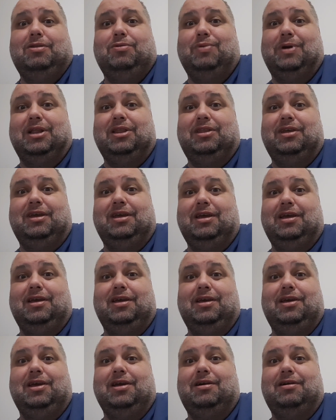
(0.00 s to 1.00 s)
20
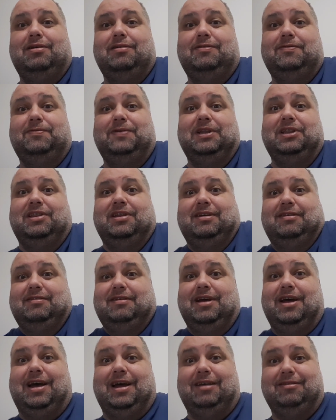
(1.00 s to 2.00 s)
years
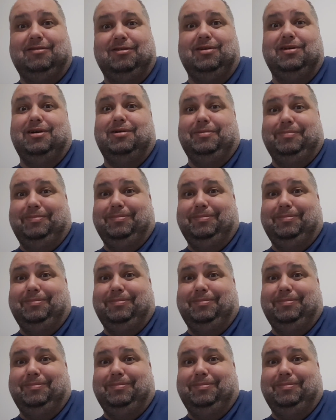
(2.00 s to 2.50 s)
fitness guys?